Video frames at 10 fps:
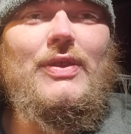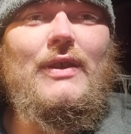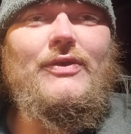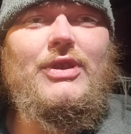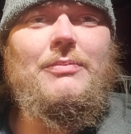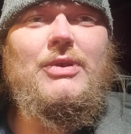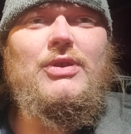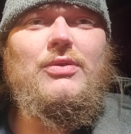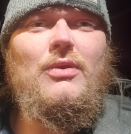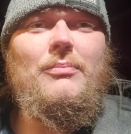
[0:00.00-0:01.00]
that they've slipped
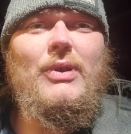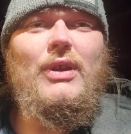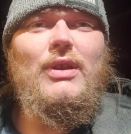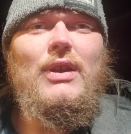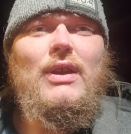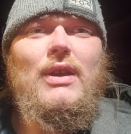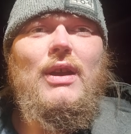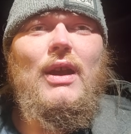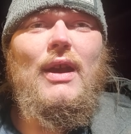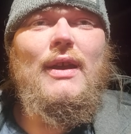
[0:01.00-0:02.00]
into a bill,
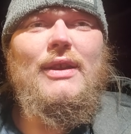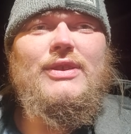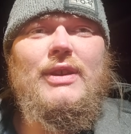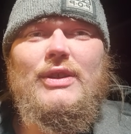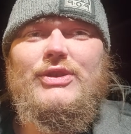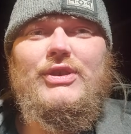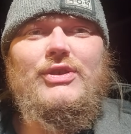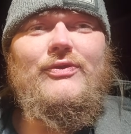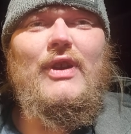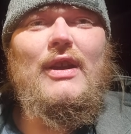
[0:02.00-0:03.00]
it's
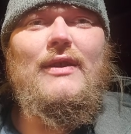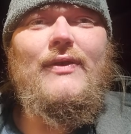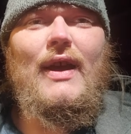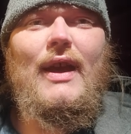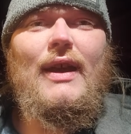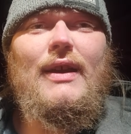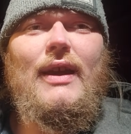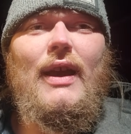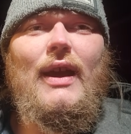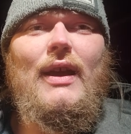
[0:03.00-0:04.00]
just very vague,
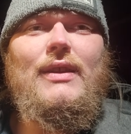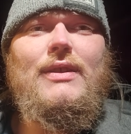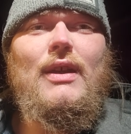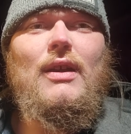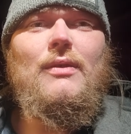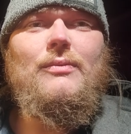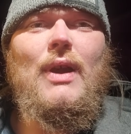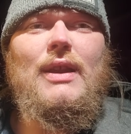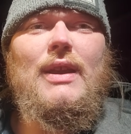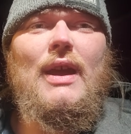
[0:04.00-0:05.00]
and
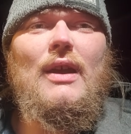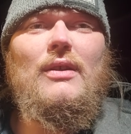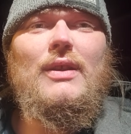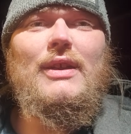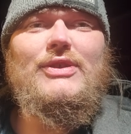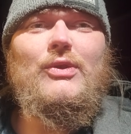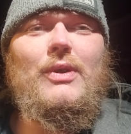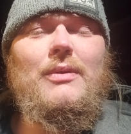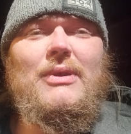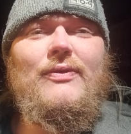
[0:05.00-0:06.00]
right now it's
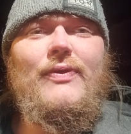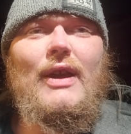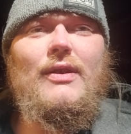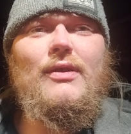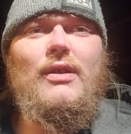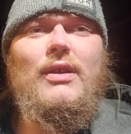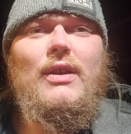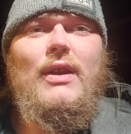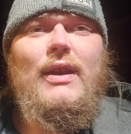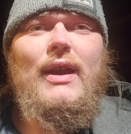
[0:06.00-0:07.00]
going to be federal.
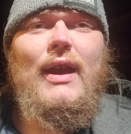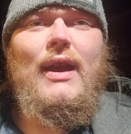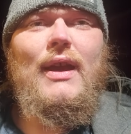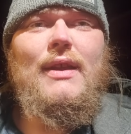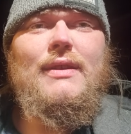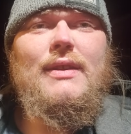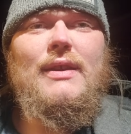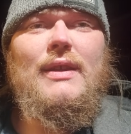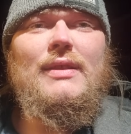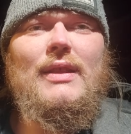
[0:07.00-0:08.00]
And
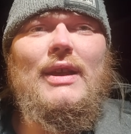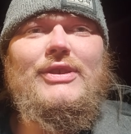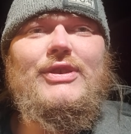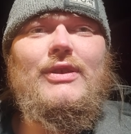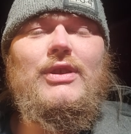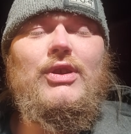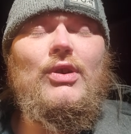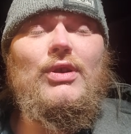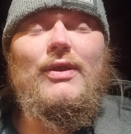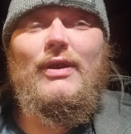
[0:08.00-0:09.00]
unless
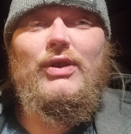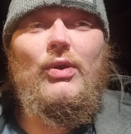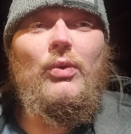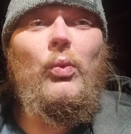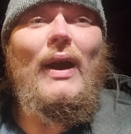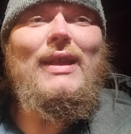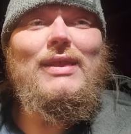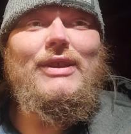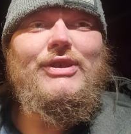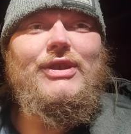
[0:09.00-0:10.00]
your
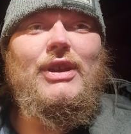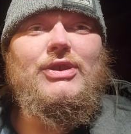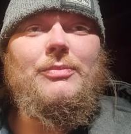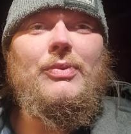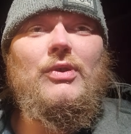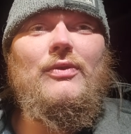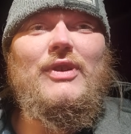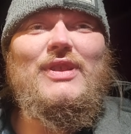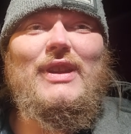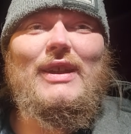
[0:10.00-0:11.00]
whitelist gets
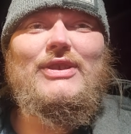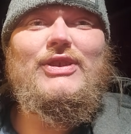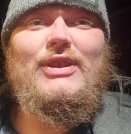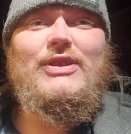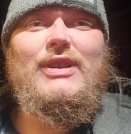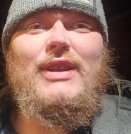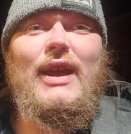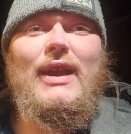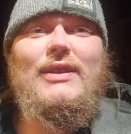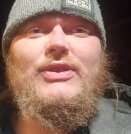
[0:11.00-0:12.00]
approved in the next 60
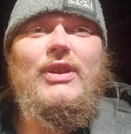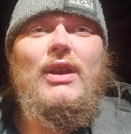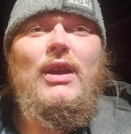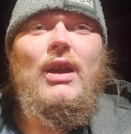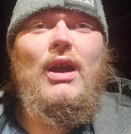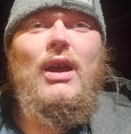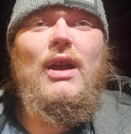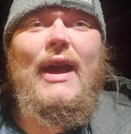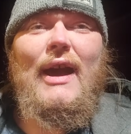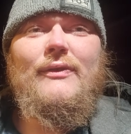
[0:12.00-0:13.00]
days,
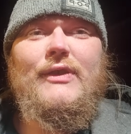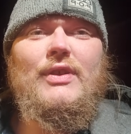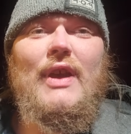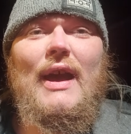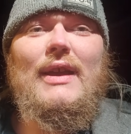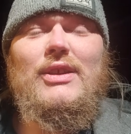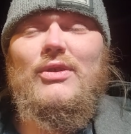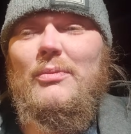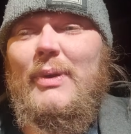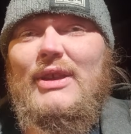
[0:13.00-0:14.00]
after that
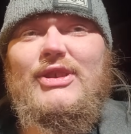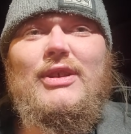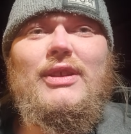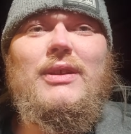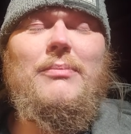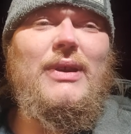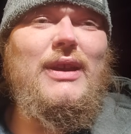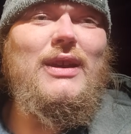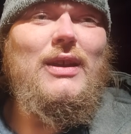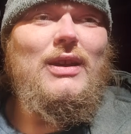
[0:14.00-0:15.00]
you'll basically
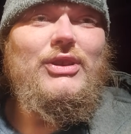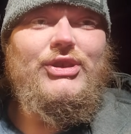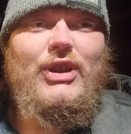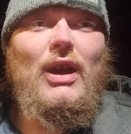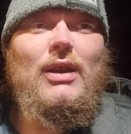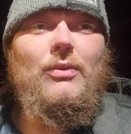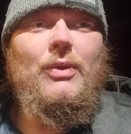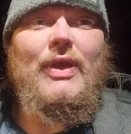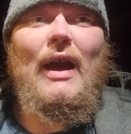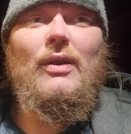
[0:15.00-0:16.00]
be stuck
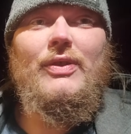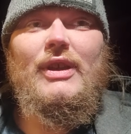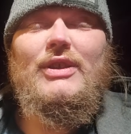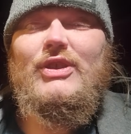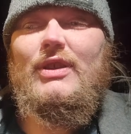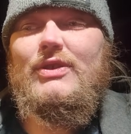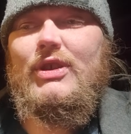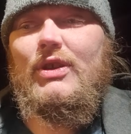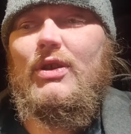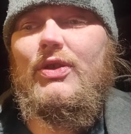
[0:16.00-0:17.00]
without these
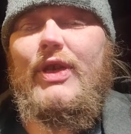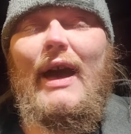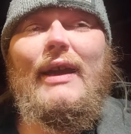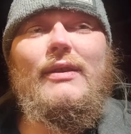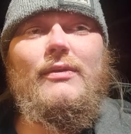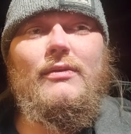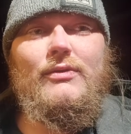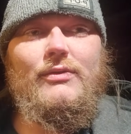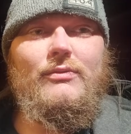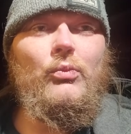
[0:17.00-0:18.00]
until that
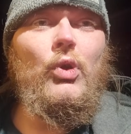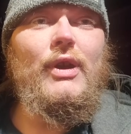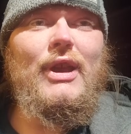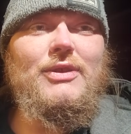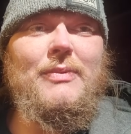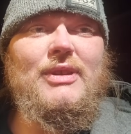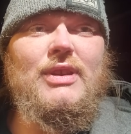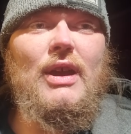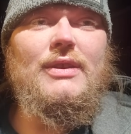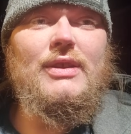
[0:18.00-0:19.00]
work has been
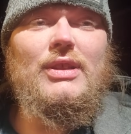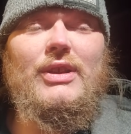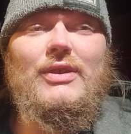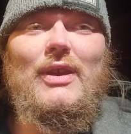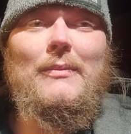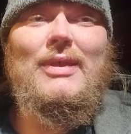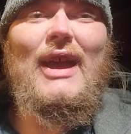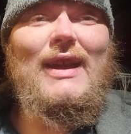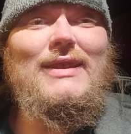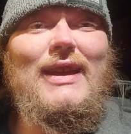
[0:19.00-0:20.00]
done to clear them, and
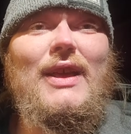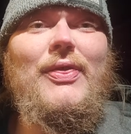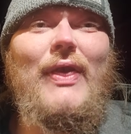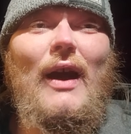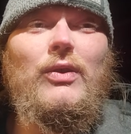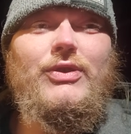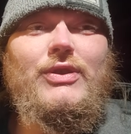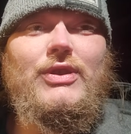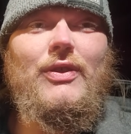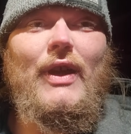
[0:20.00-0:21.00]
that can take
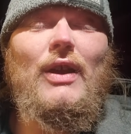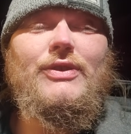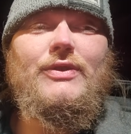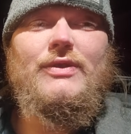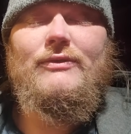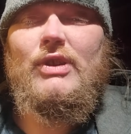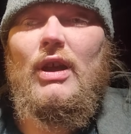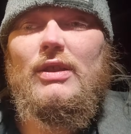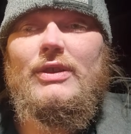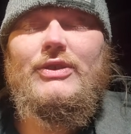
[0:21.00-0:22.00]
thousands and thousands of
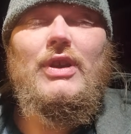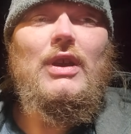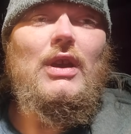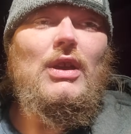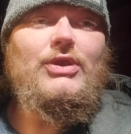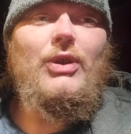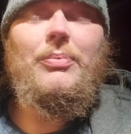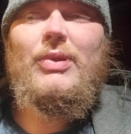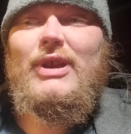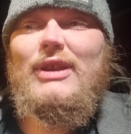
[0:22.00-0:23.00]
dollars. So
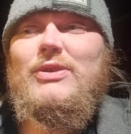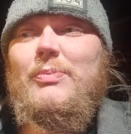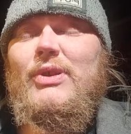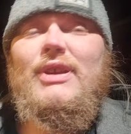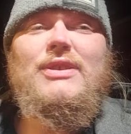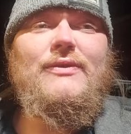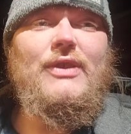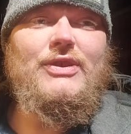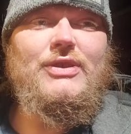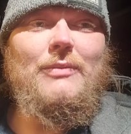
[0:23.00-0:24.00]
please, if
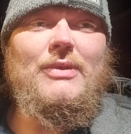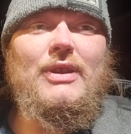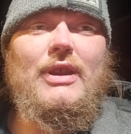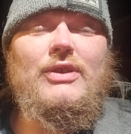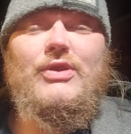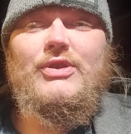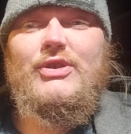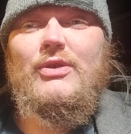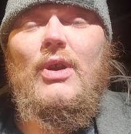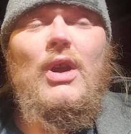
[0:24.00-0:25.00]
this is something that interests
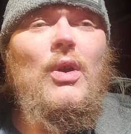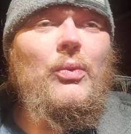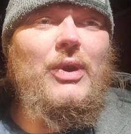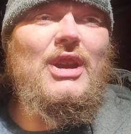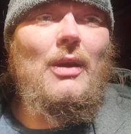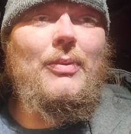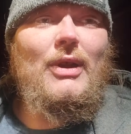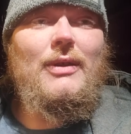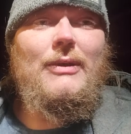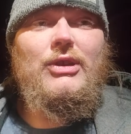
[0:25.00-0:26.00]
you, read up
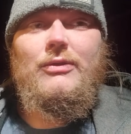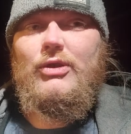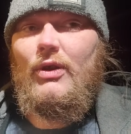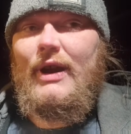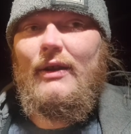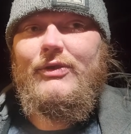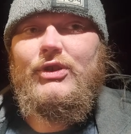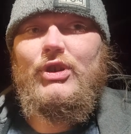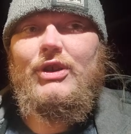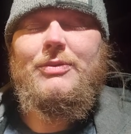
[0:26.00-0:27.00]
on it. You don't have to
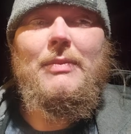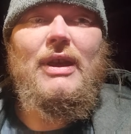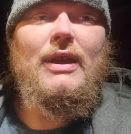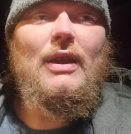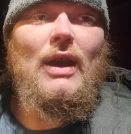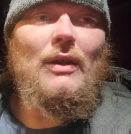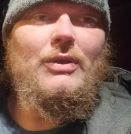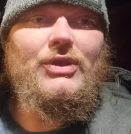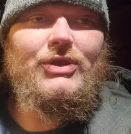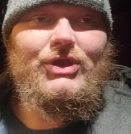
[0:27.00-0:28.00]
trust me. I
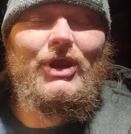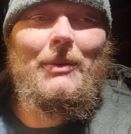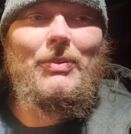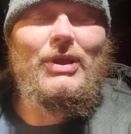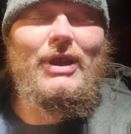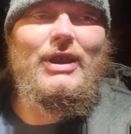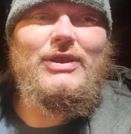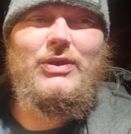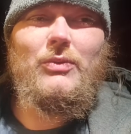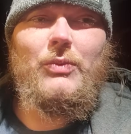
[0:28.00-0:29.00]
would just say,
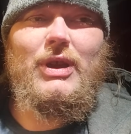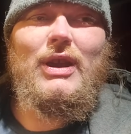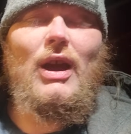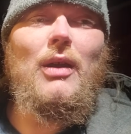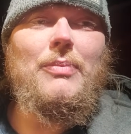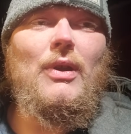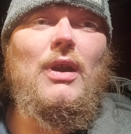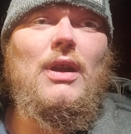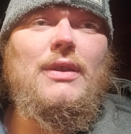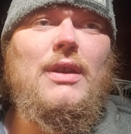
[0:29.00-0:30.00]
please read up
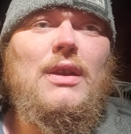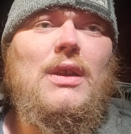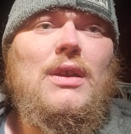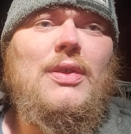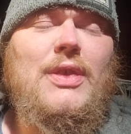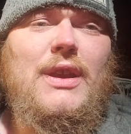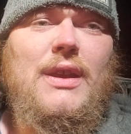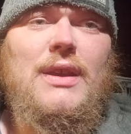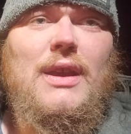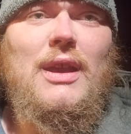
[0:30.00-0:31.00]
on
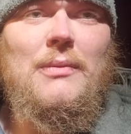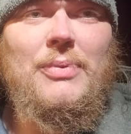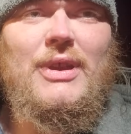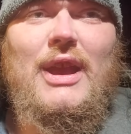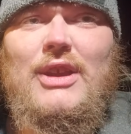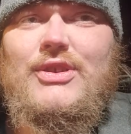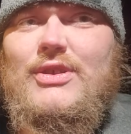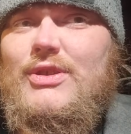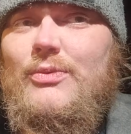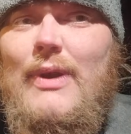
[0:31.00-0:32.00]
the
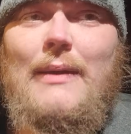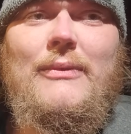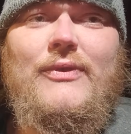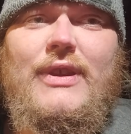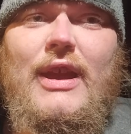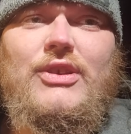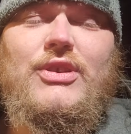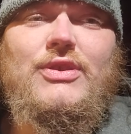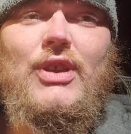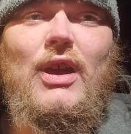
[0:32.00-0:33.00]
implications, the
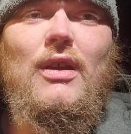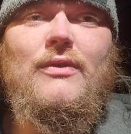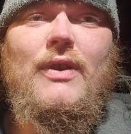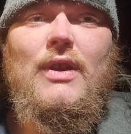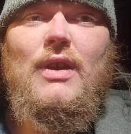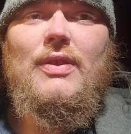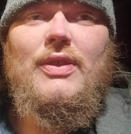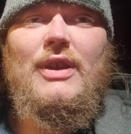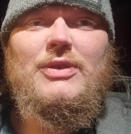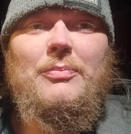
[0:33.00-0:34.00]
ramifications of
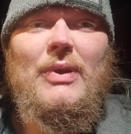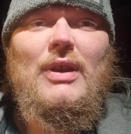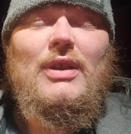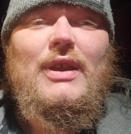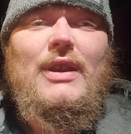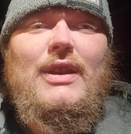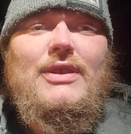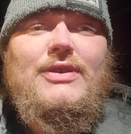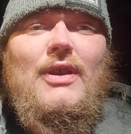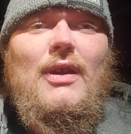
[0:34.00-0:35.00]
this bill. It
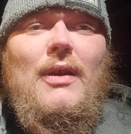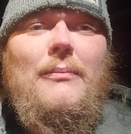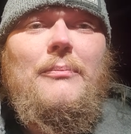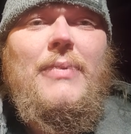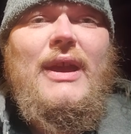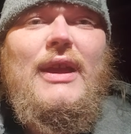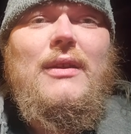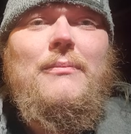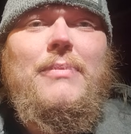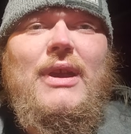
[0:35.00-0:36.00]
is a
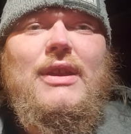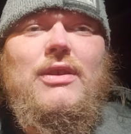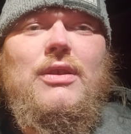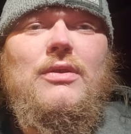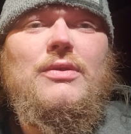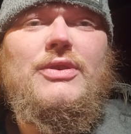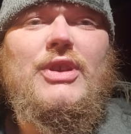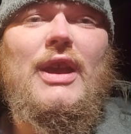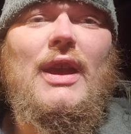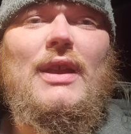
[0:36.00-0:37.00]
big news,
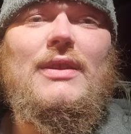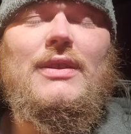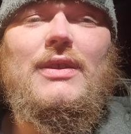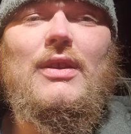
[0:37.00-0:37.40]
and